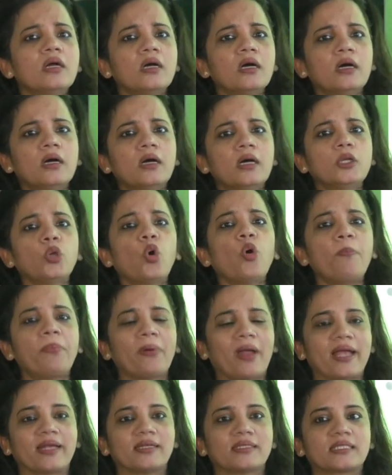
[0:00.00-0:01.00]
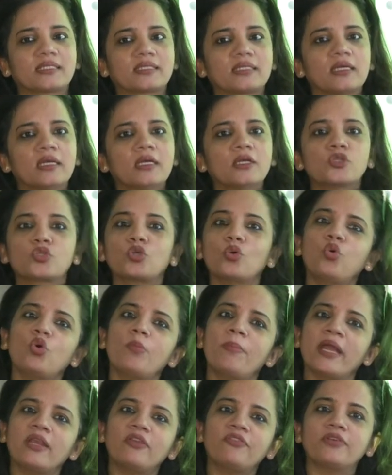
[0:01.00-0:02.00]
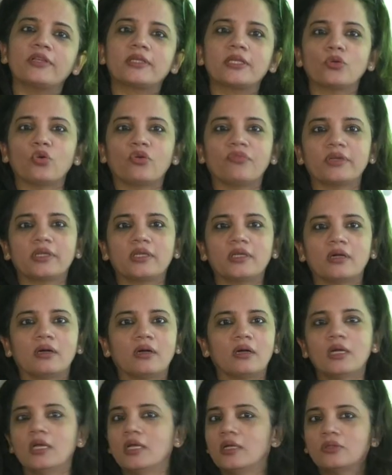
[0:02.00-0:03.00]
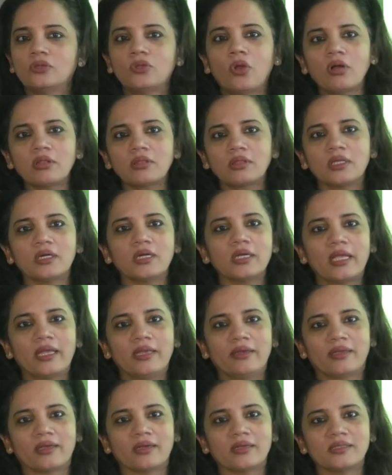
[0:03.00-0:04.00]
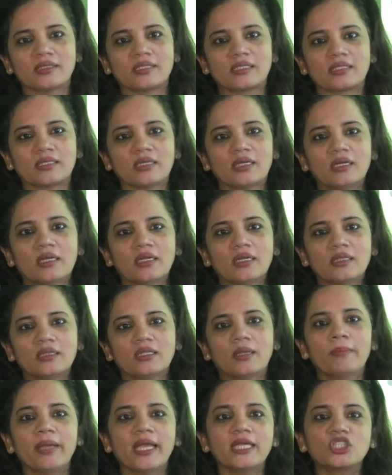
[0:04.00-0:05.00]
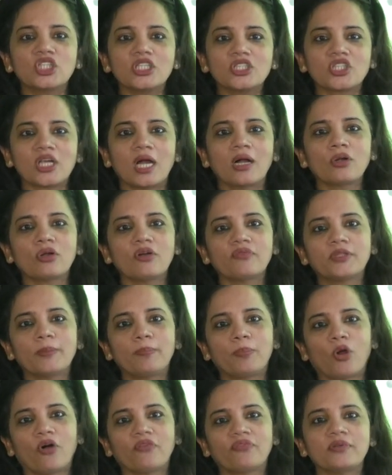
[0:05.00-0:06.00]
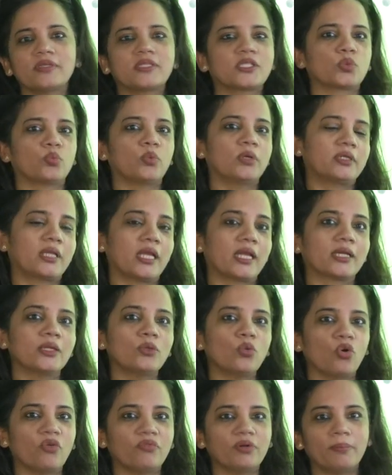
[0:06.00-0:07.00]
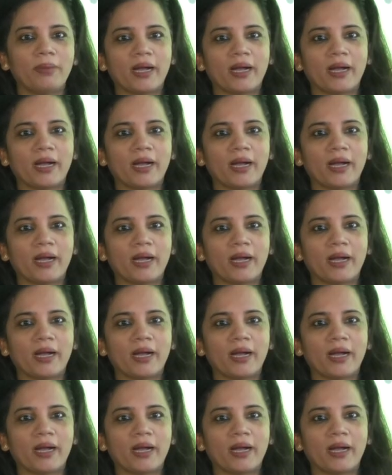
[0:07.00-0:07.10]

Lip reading: low price. So who benefited over here? Not the Indians. The major chunk of the profits were taken over